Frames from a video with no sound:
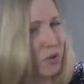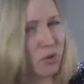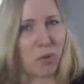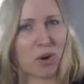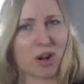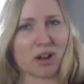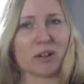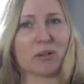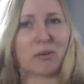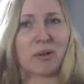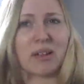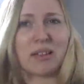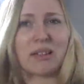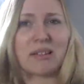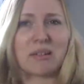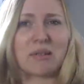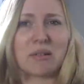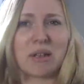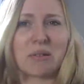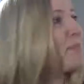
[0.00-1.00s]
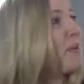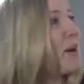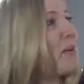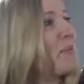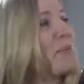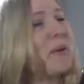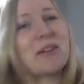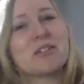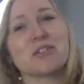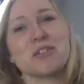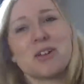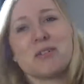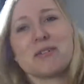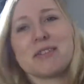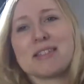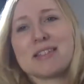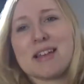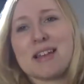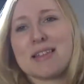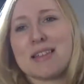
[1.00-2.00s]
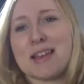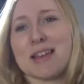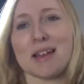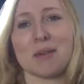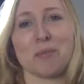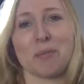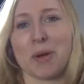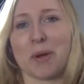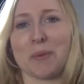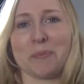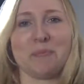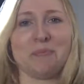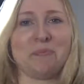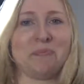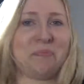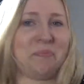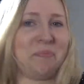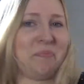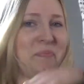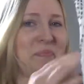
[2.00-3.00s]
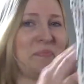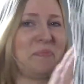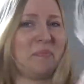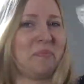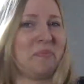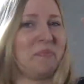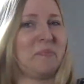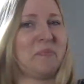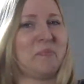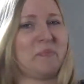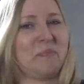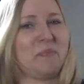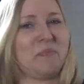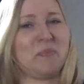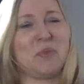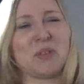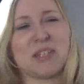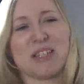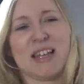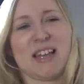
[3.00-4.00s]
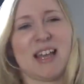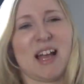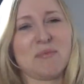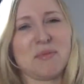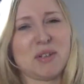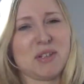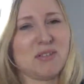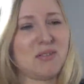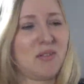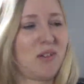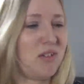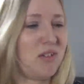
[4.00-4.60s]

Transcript: to wear it with. I don't know, a pair of black trousers, I think, but we'll see. I'm just not